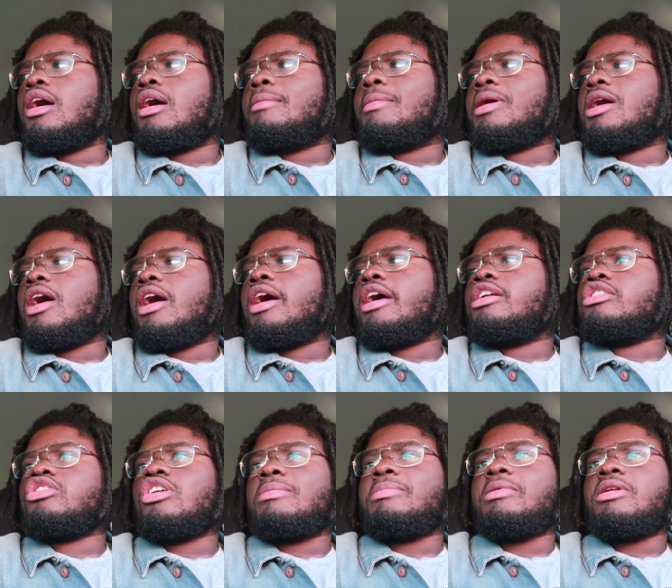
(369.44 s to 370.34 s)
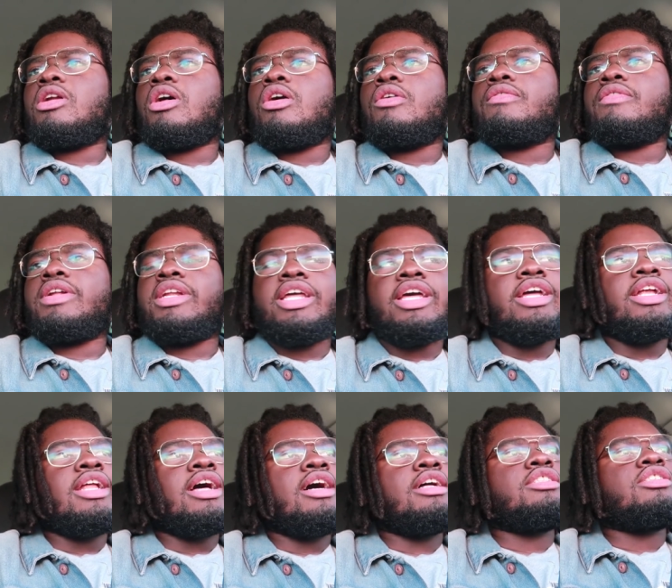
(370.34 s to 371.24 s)
I'm gonna go ahead and drop it off and
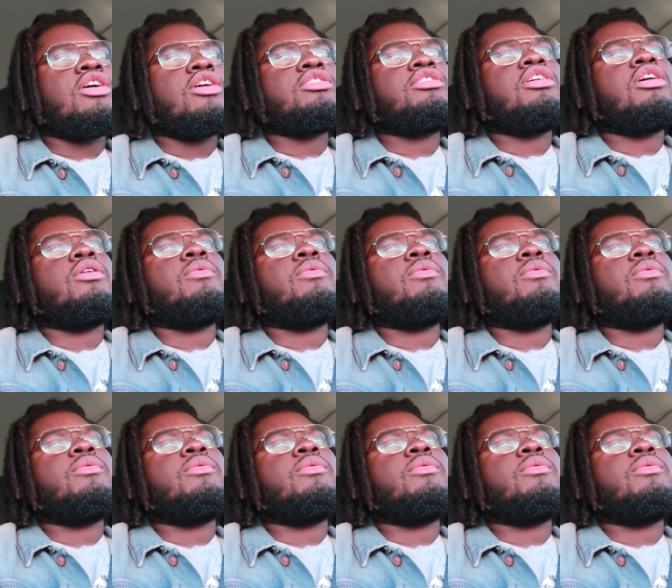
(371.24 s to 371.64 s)
then I'll talk to